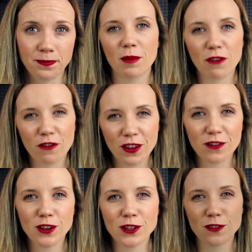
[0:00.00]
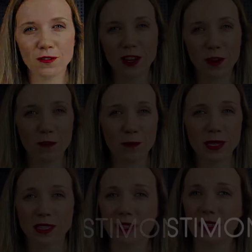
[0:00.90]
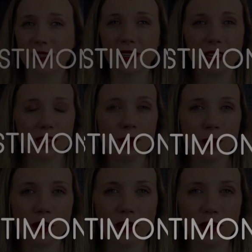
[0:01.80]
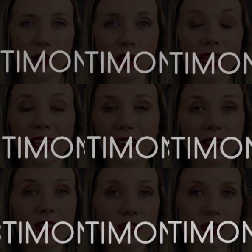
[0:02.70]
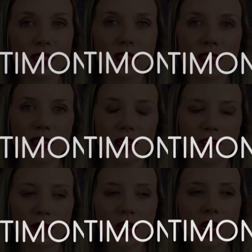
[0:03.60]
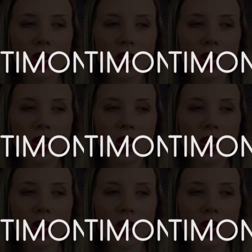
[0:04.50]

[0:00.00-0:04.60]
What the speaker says: And my fifth use of video for business is testimonials. I can't stress this enough.